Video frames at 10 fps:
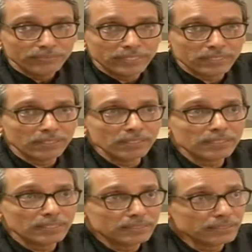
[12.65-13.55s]
We are all
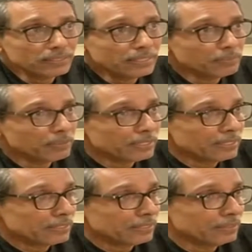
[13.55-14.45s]
concerned about
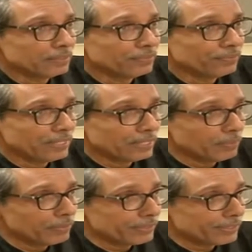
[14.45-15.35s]
his
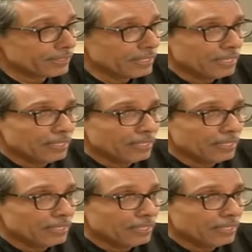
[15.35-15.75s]
whereabouts.